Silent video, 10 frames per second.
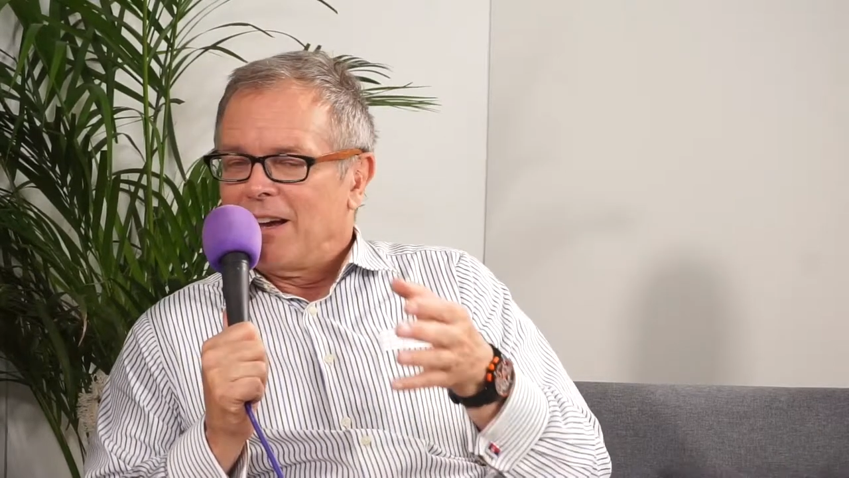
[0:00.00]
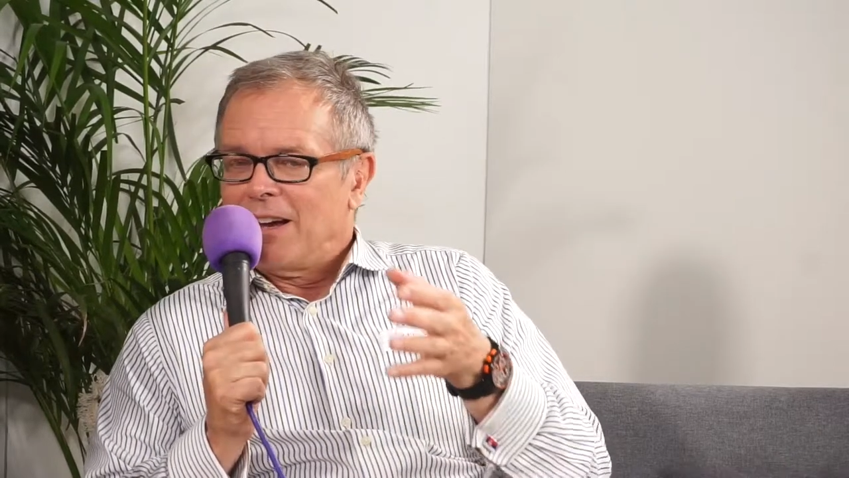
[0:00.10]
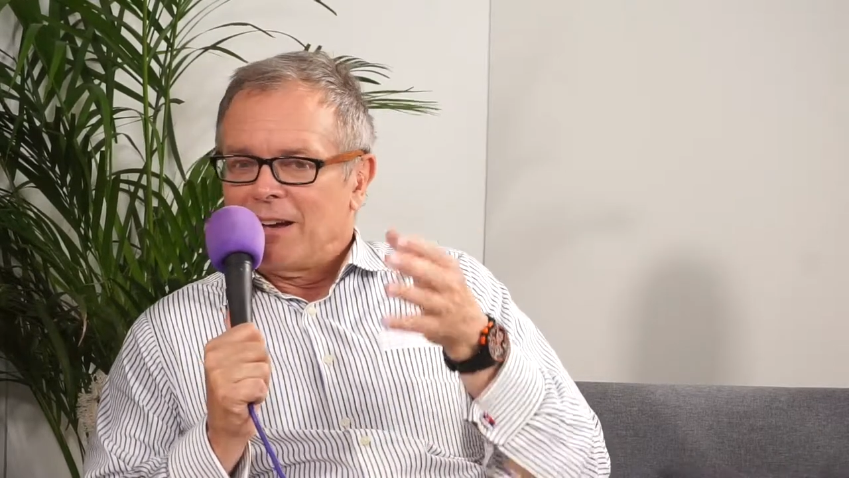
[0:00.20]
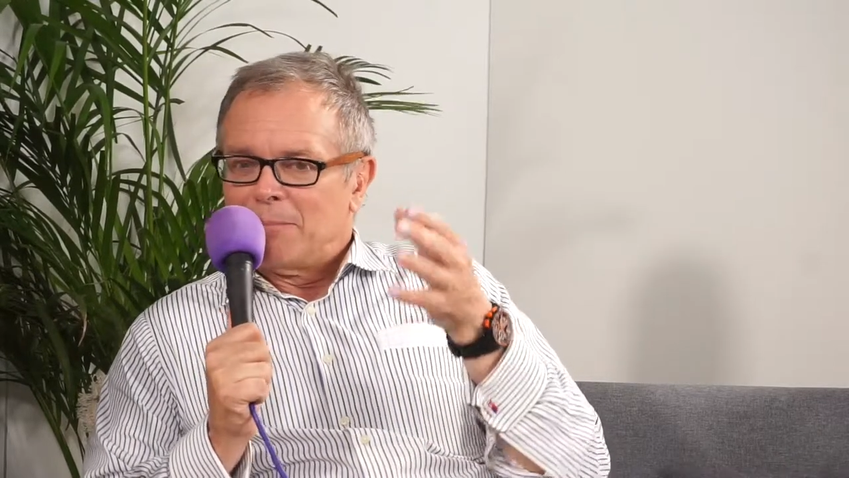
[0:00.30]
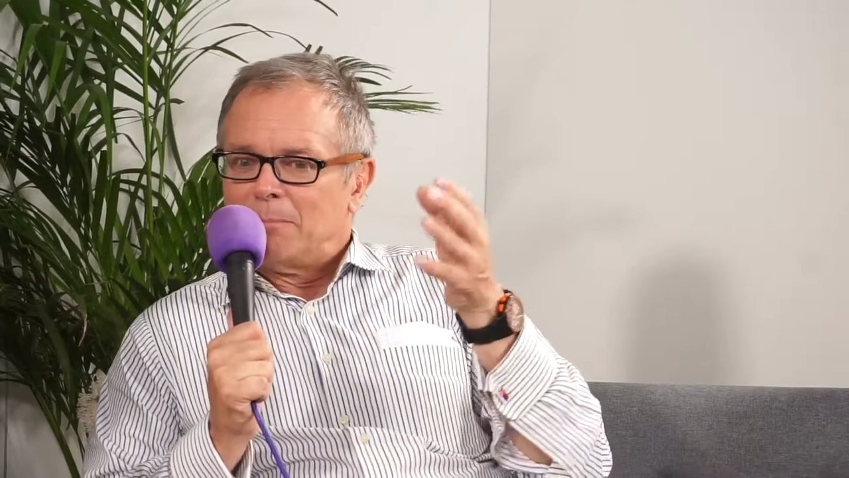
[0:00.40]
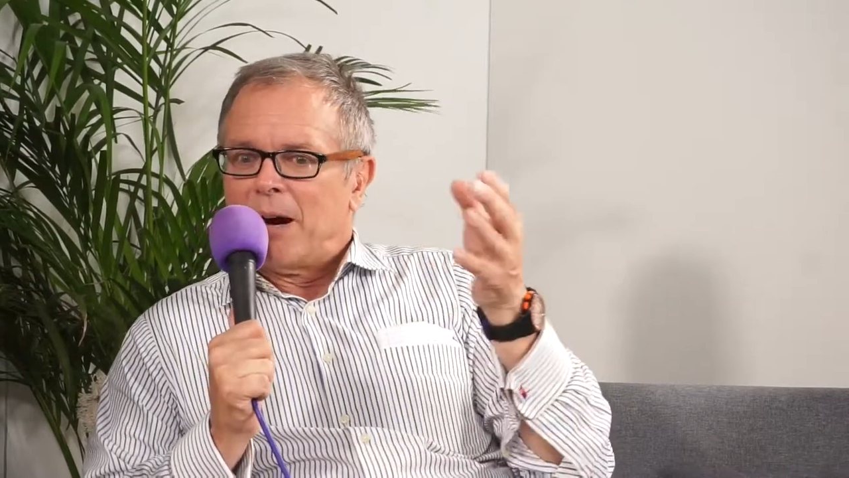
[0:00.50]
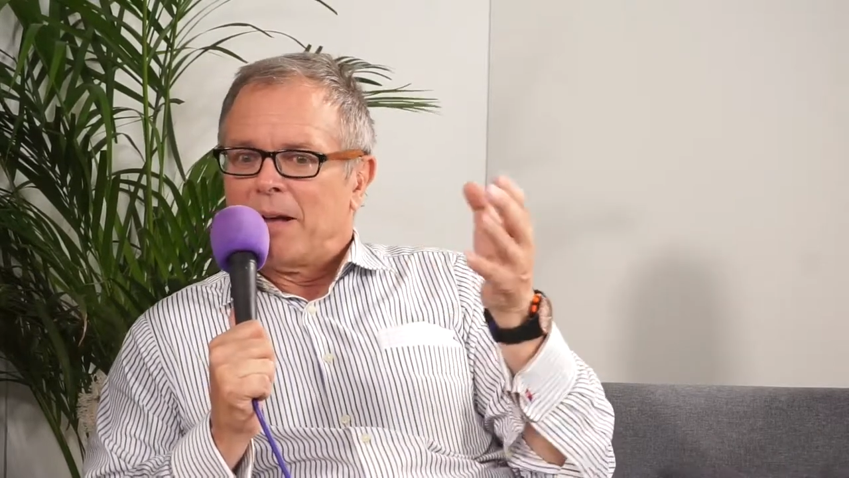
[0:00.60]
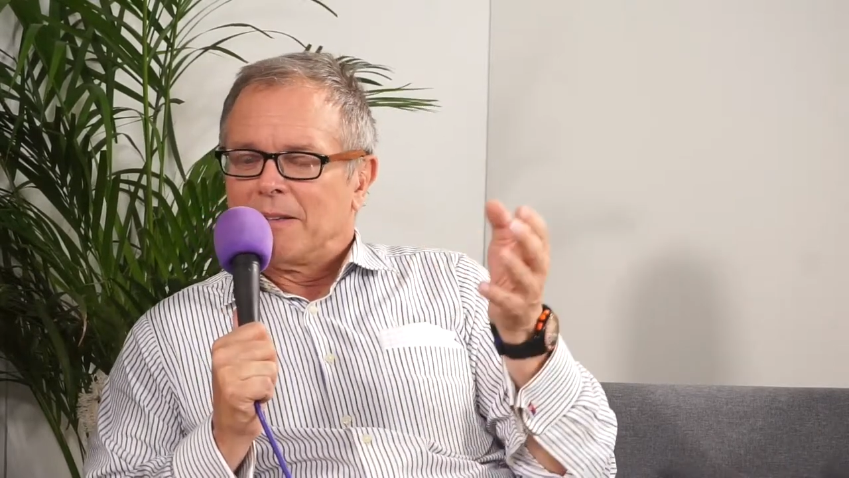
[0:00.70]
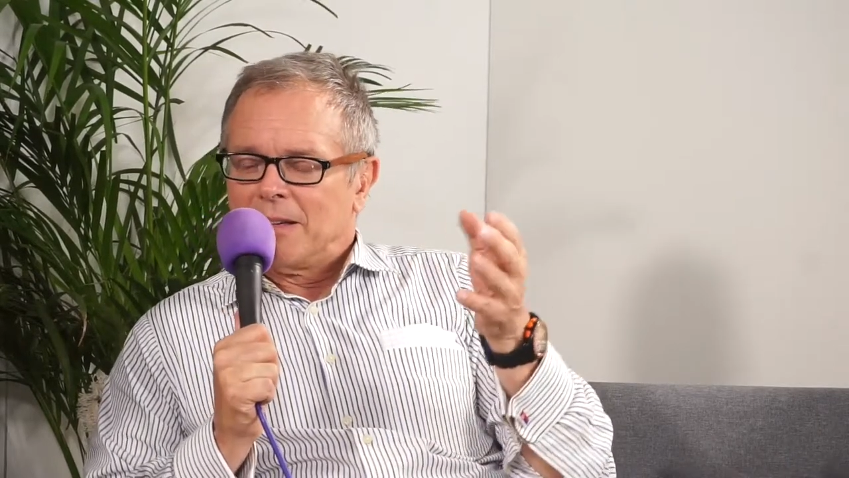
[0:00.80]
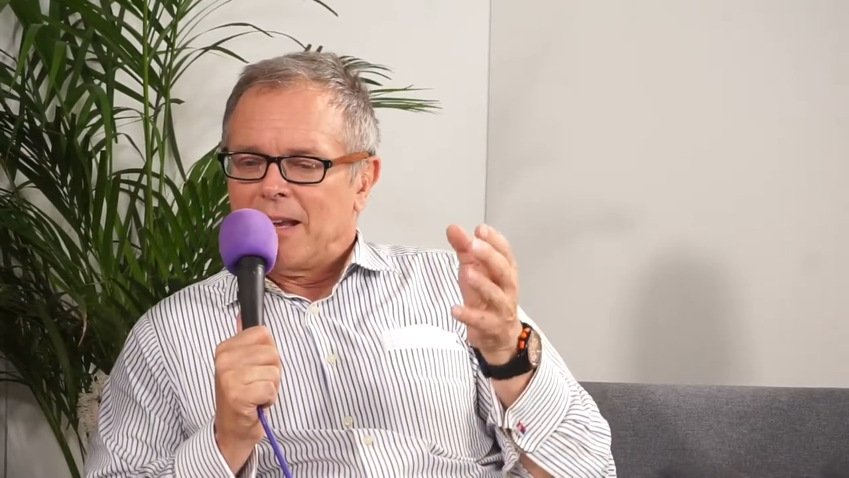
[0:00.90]
uh,
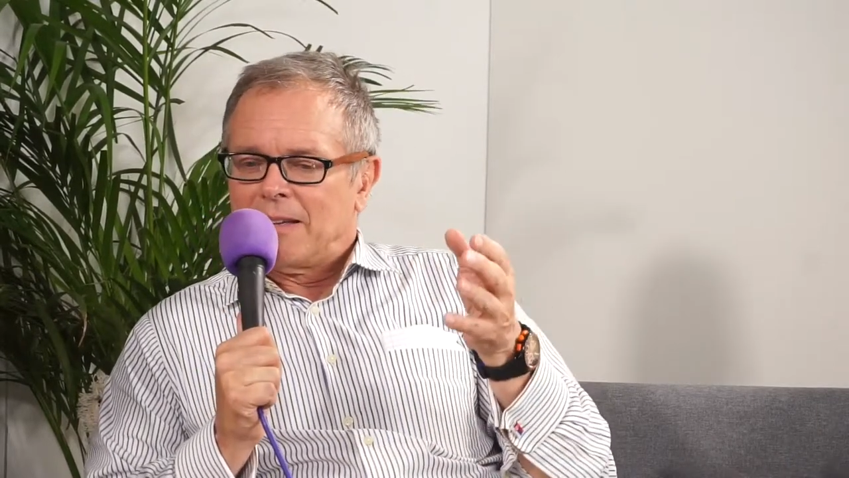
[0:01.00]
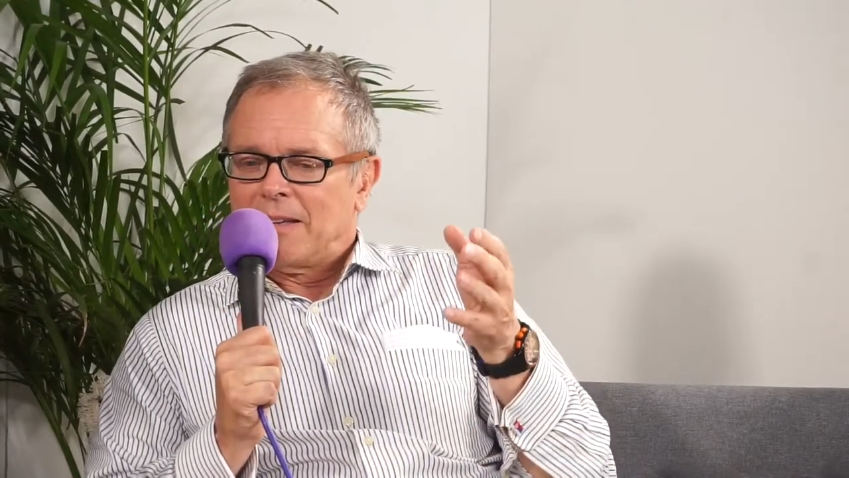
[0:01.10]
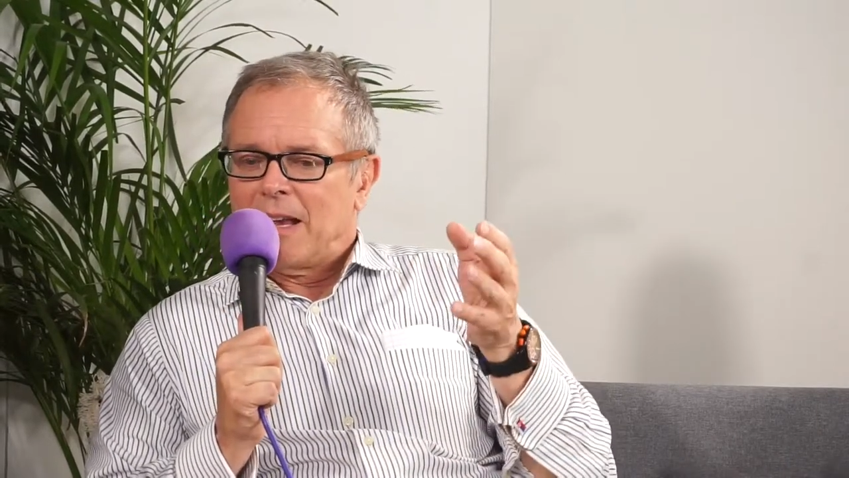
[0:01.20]
but it,